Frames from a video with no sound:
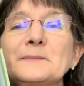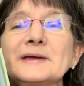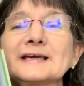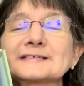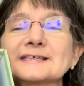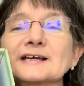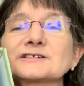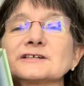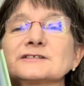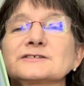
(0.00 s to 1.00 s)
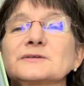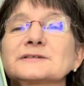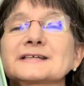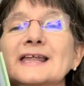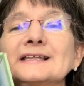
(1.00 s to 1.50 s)
pink section. So
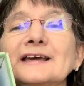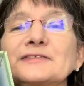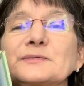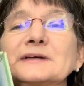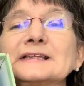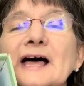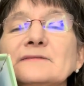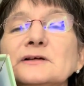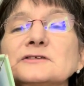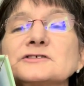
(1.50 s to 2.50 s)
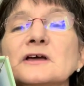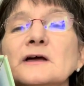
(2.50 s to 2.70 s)
it's kind of like 3 levels.